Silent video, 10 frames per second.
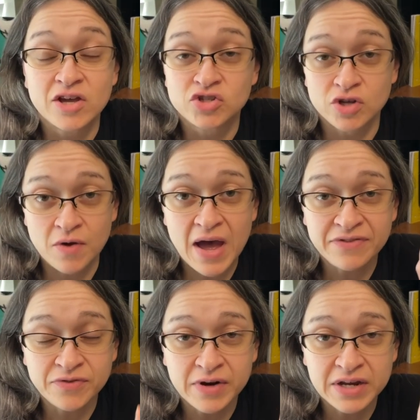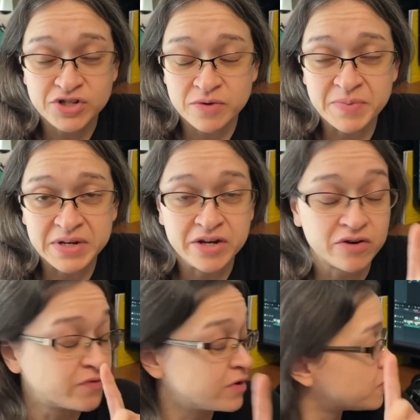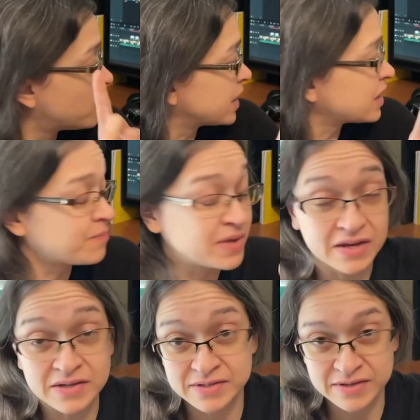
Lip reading: so I thought I'd jump in here real quick because